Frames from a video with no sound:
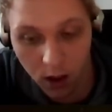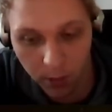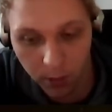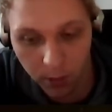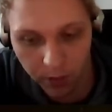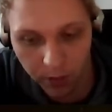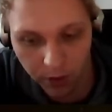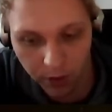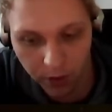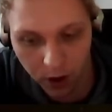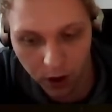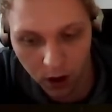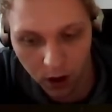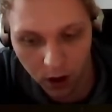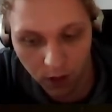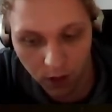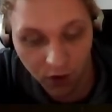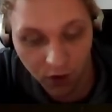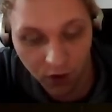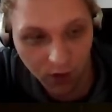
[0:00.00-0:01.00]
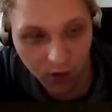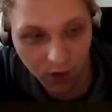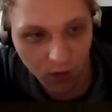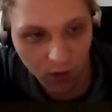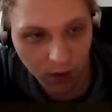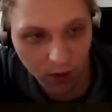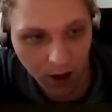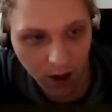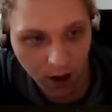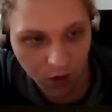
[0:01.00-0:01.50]
But if you have to
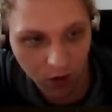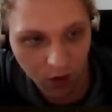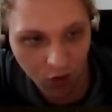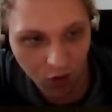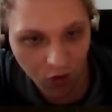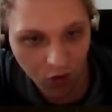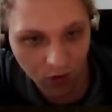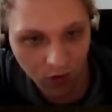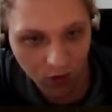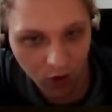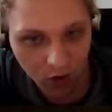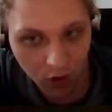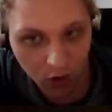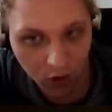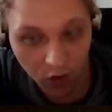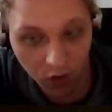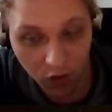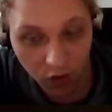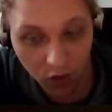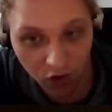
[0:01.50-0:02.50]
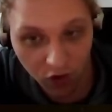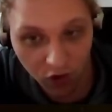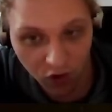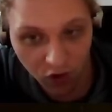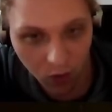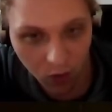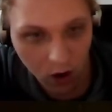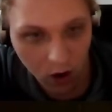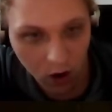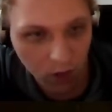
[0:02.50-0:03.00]
pay hundreds of dollars for just
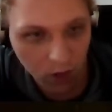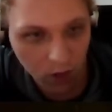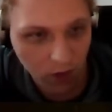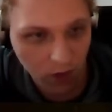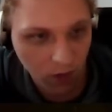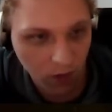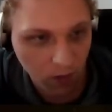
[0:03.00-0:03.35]
one of the